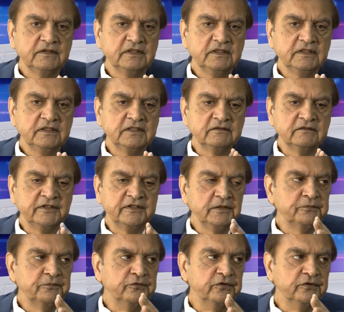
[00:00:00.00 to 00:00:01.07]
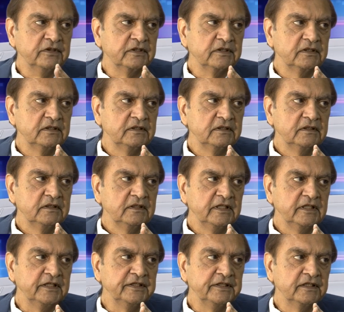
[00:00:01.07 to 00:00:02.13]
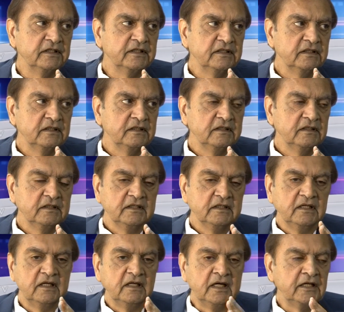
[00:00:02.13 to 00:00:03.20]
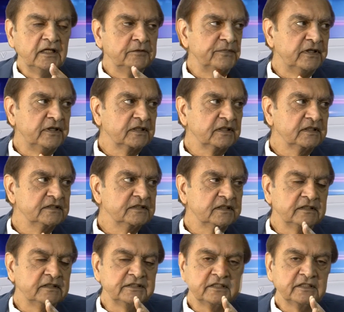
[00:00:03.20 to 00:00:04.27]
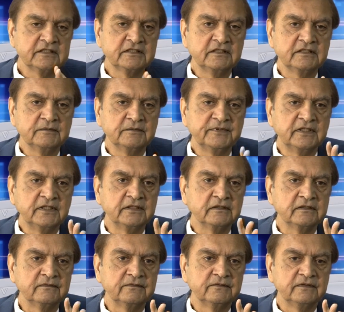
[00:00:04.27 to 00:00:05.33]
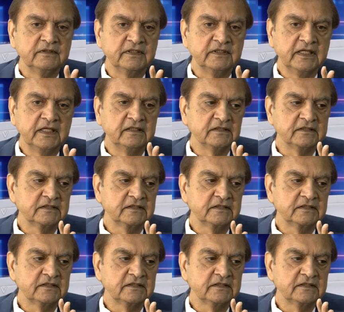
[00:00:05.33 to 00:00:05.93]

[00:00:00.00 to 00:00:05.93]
is a very poor area. Okay. Uh -huh. Highland Park is the richest uh, part of Dallas.